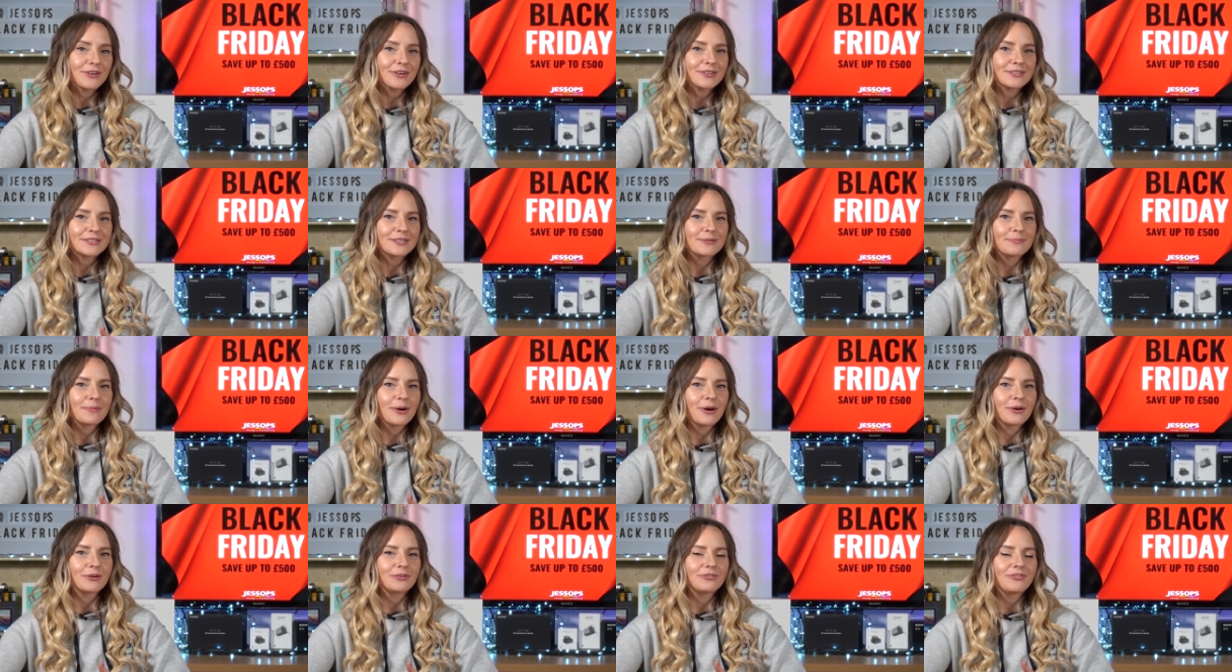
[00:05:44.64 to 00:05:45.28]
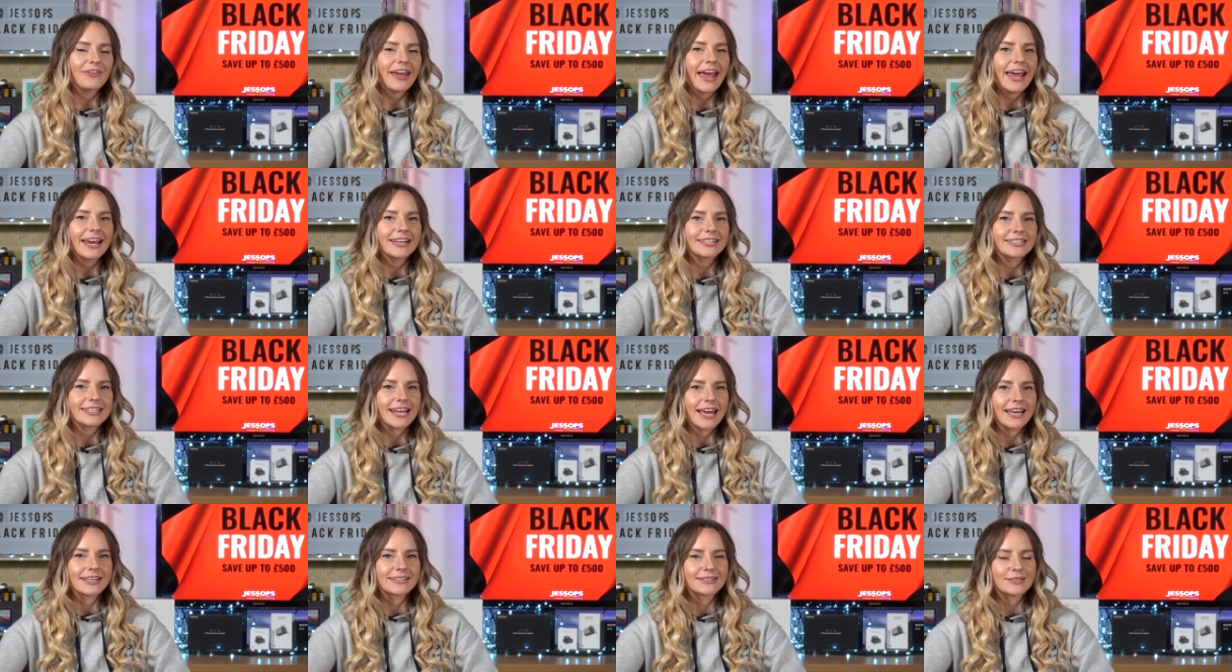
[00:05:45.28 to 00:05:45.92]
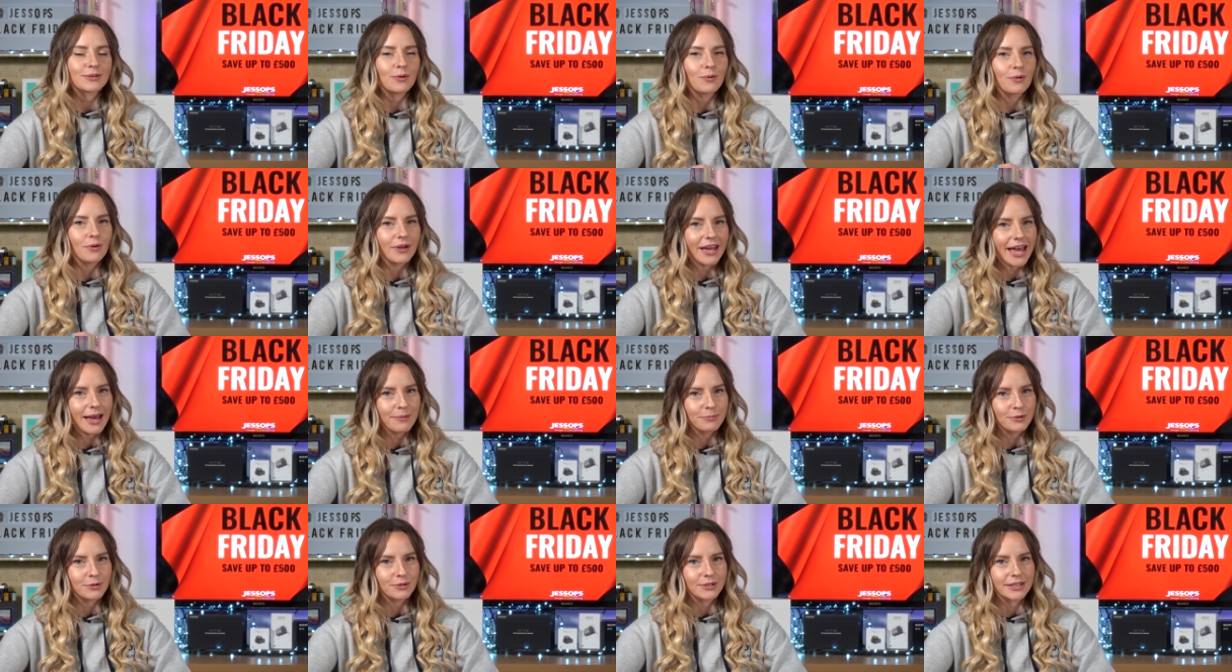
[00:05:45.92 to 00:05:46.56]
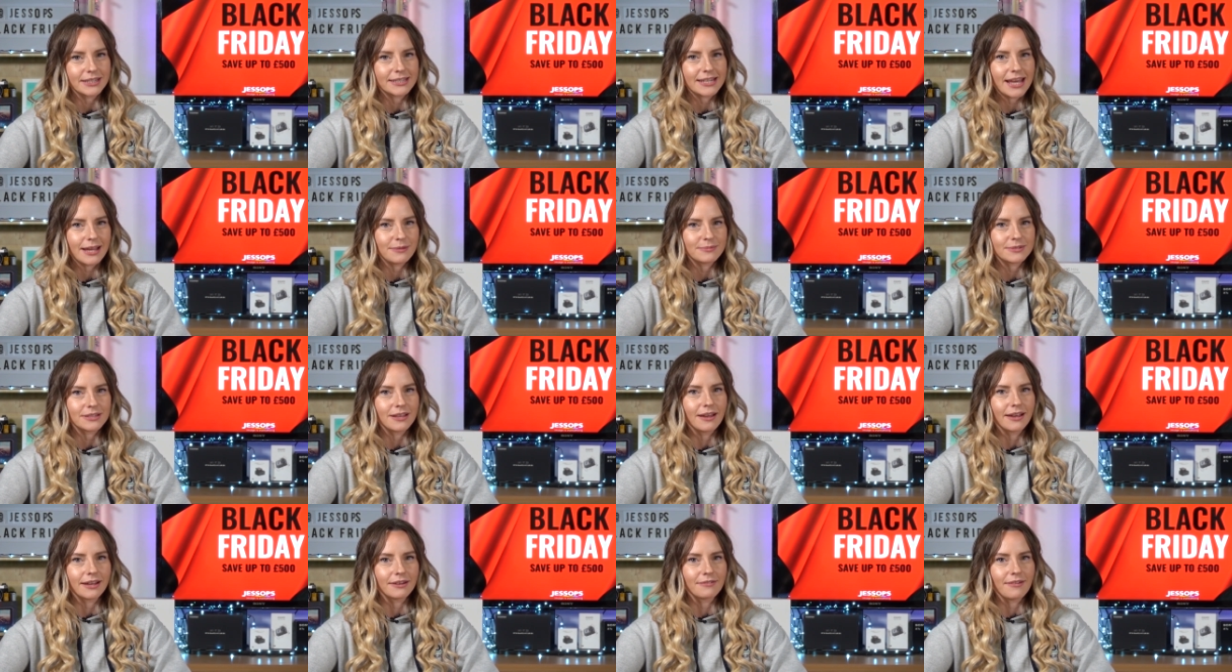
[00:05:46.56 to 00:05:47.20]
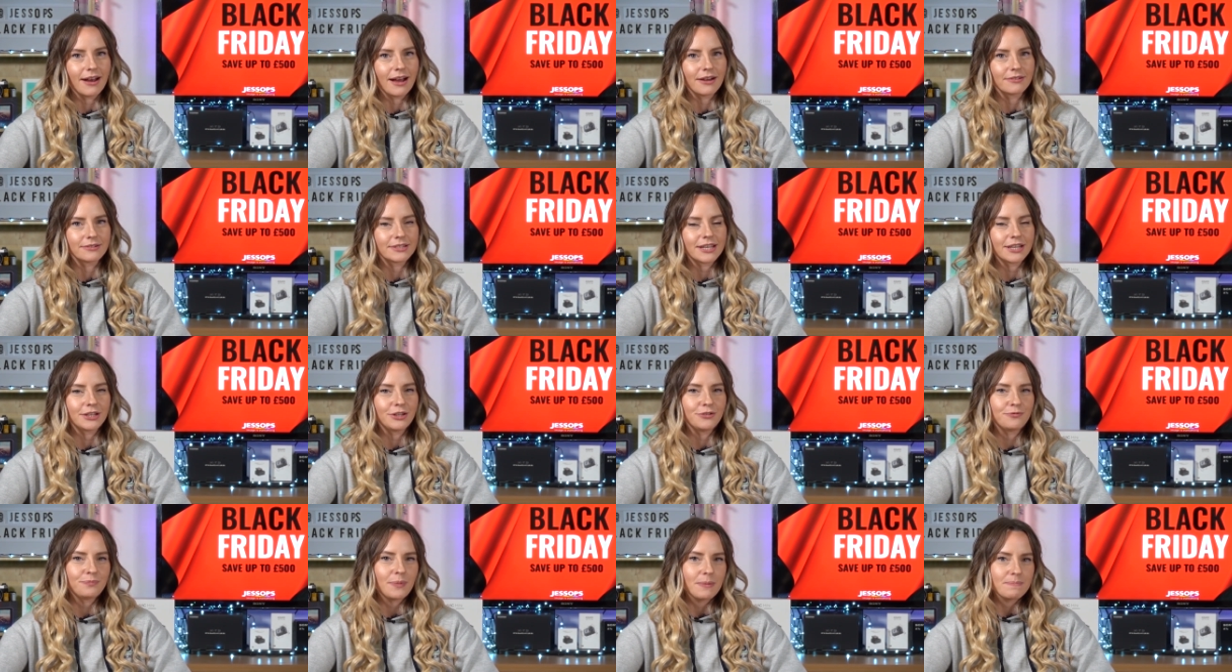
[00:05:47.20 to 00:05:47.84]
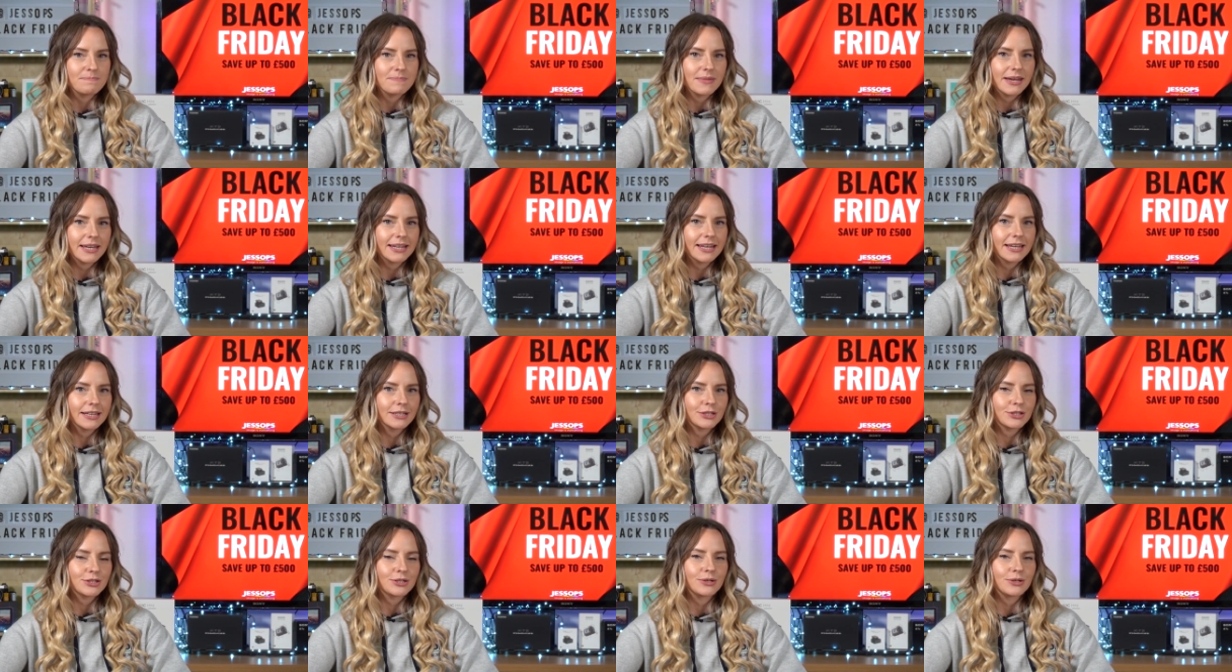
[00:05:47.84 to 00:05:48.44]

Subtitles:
got some old VHS or camcorder tapes lying around and you've been meaning